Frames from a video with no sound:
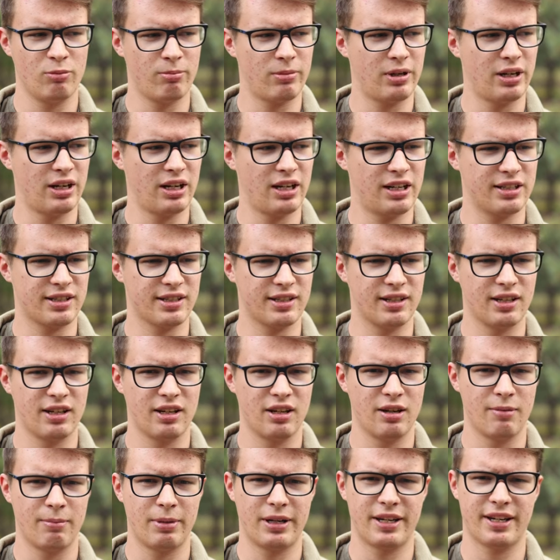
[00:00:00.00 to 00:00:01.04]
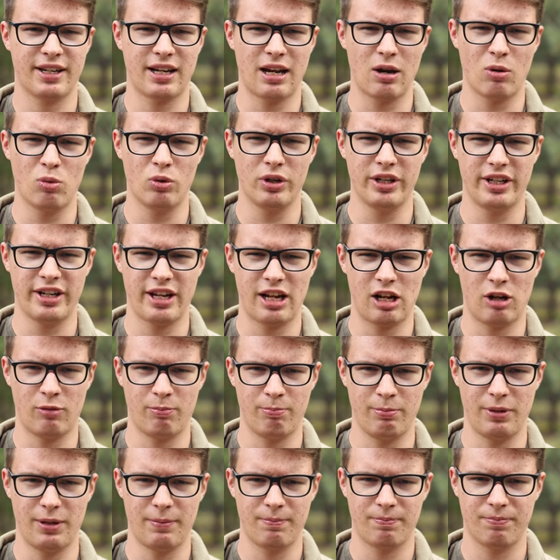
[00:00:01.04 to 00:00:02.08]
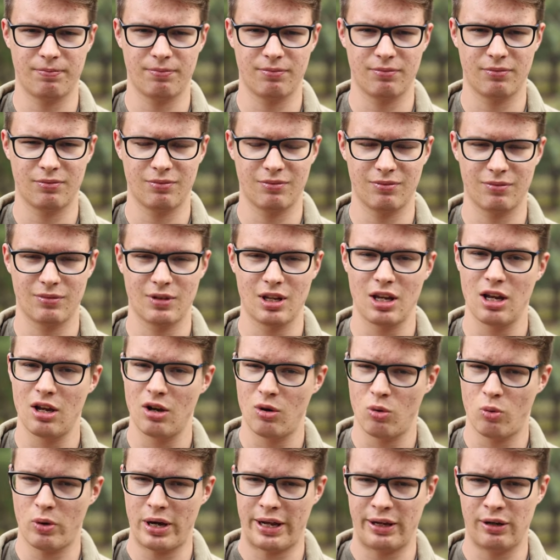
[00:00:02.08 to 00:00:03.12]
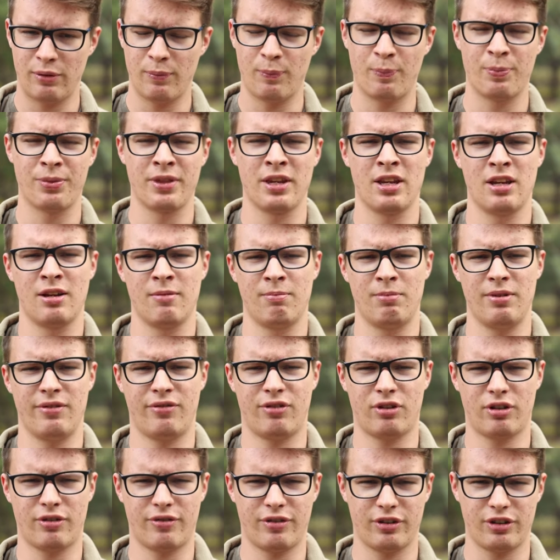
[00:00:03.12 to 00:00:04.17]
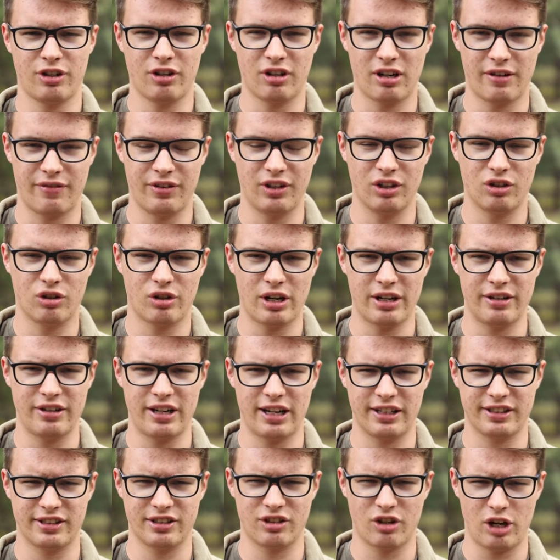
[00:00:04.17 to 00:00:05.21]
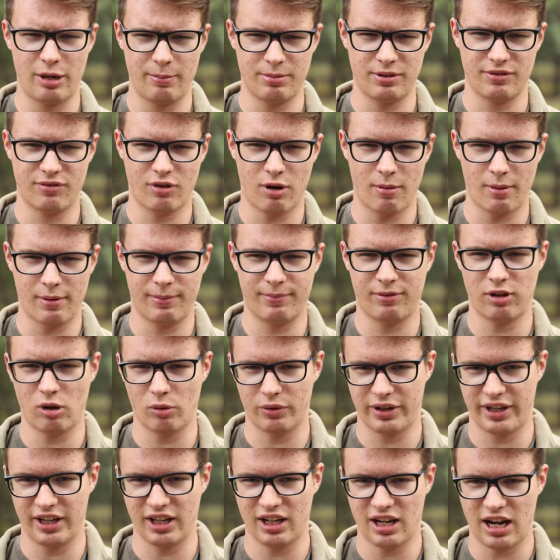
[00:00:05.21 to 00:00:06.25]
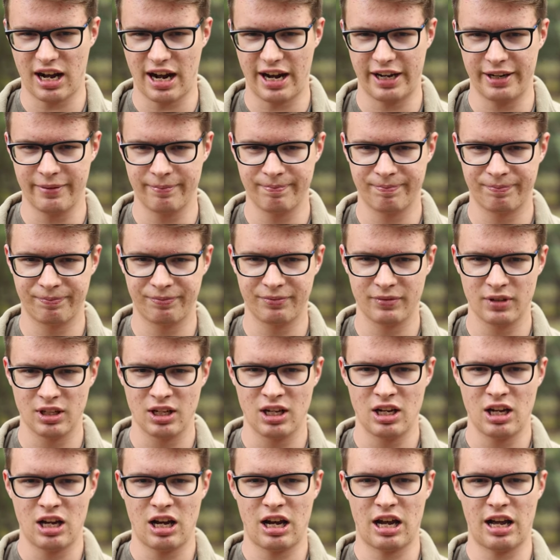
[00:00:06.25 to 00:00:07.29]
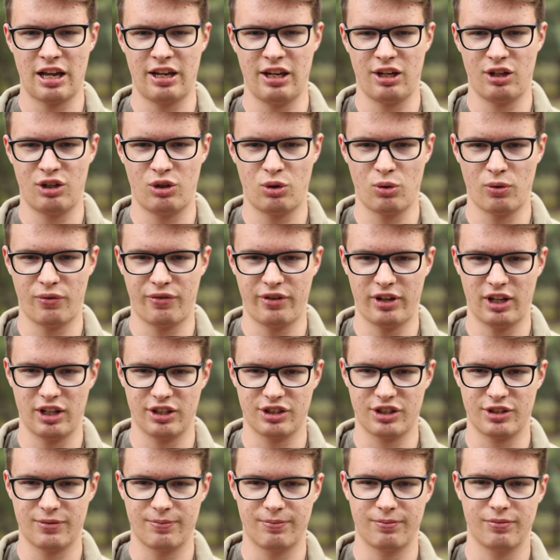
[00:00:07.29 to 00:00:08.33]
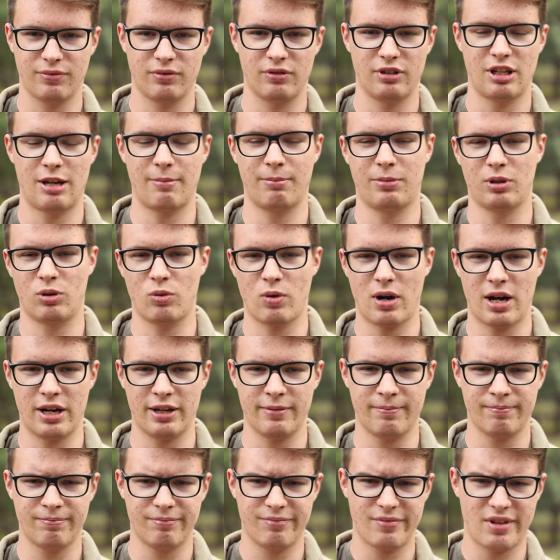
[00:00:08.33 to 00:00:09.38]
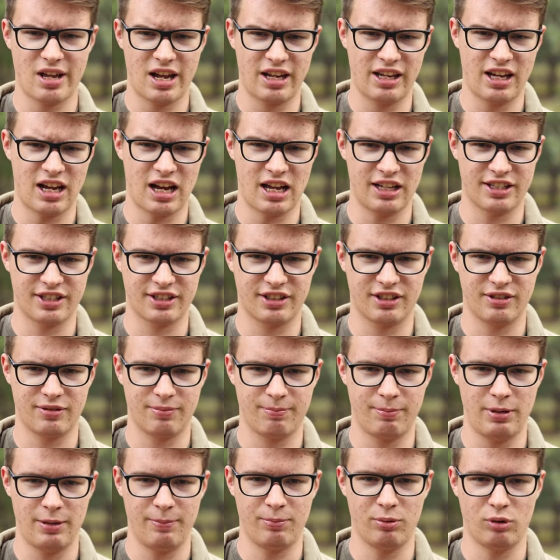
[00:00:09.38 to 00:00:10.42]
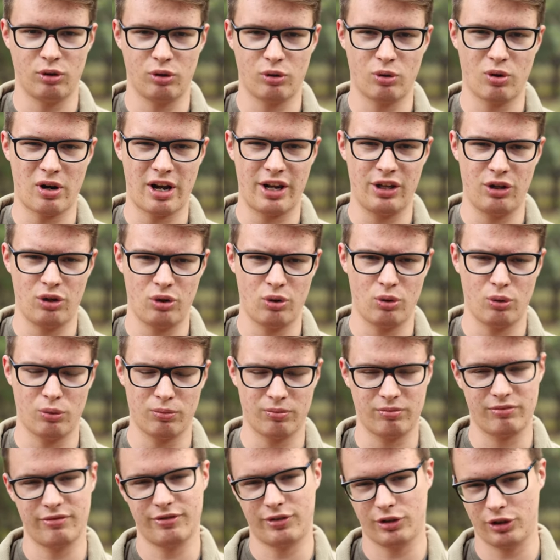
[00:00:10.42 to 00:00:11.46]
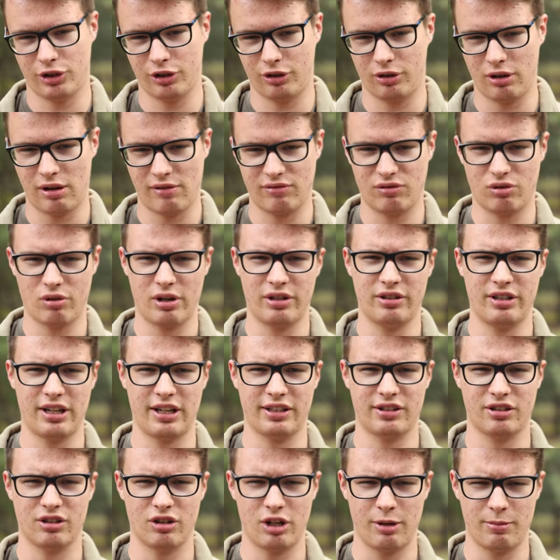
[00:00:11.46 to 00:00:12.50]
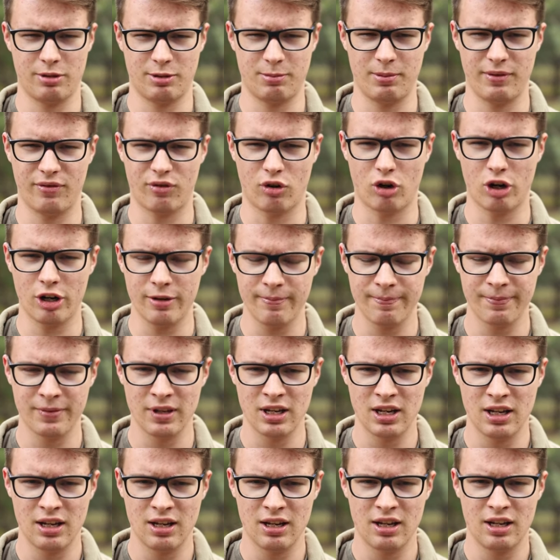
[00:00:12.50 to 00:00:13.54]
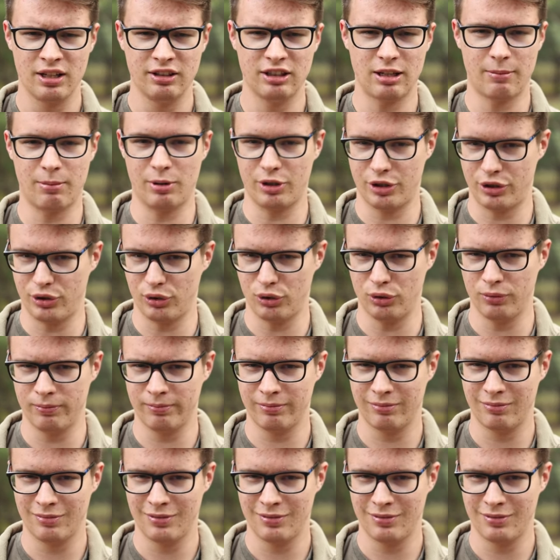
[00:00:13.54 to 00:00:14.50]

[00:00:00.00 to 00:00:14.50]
you might ask, but how would it help me? Well, before photographing red-necked grebes from a floating hide, I did two things. Number one, I asked people who I knew photographed red-necked grebes before. Number two,